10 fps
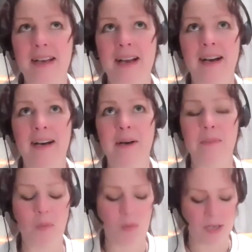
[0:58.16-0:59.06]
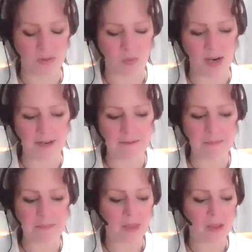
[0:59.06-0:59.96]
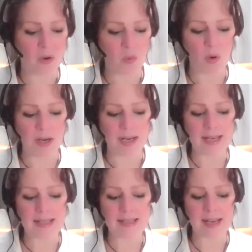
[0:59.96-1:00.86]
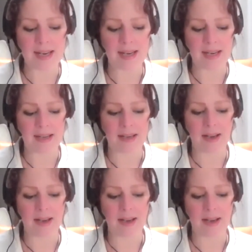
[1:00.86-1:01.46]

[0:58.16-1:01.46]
was one, we need to take